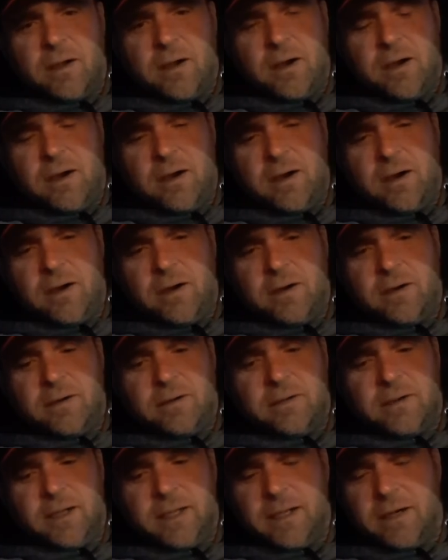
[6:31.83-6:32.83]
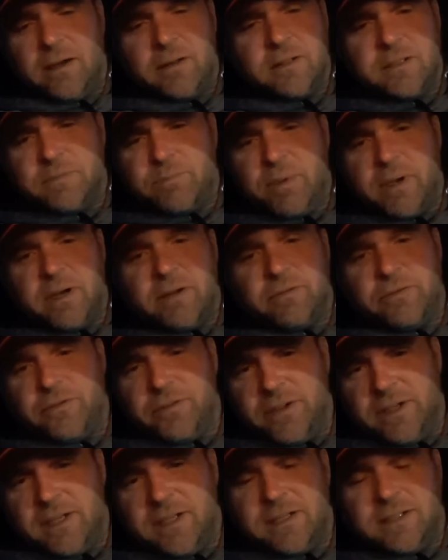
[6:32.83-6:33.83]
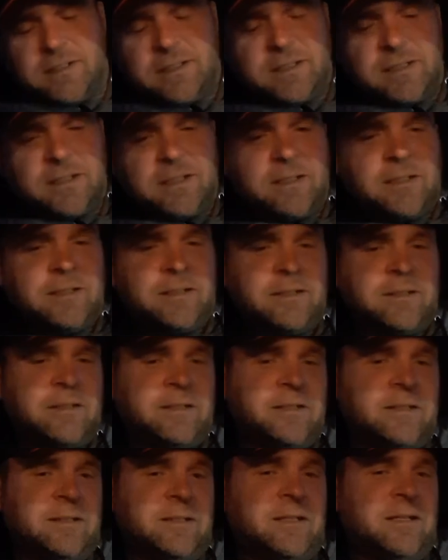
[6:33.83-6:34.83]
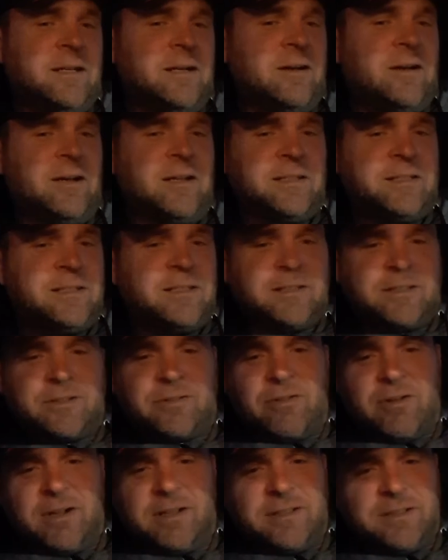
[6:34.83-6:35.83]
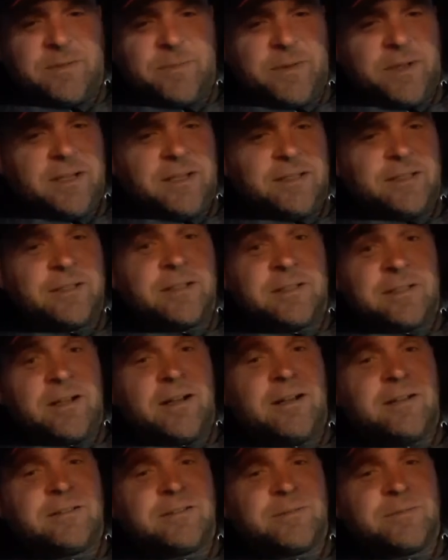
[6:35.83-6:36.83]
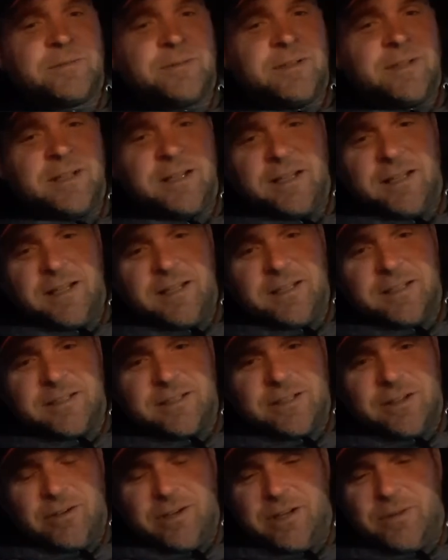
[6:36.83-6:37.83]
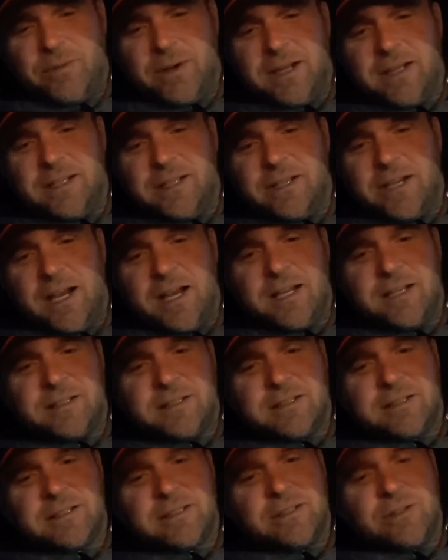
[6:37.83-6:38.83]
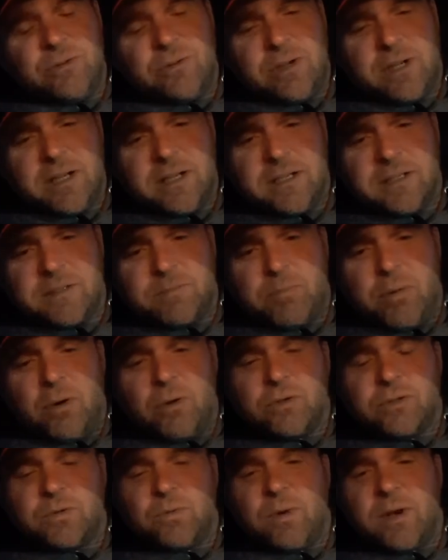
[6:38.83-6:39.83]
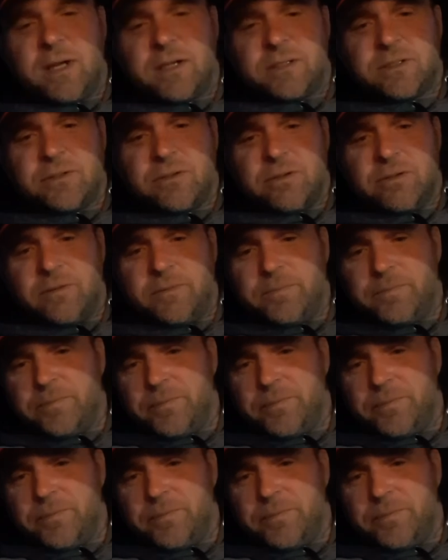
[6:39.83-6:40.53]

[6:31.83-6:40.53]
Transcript: I get all these benefits, and it's just crazy, man. It's awesome. So anyway, guys, this is Lucas, Post Western.